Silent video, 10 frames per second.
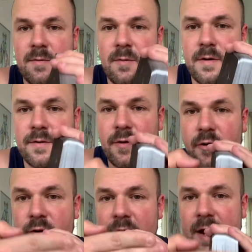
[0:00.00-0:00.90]
was
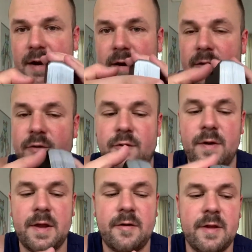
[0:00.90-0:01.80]
great. It's
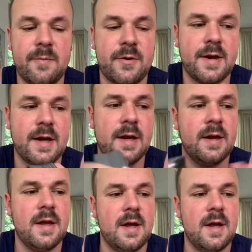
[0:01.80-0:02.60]
really, really pretty.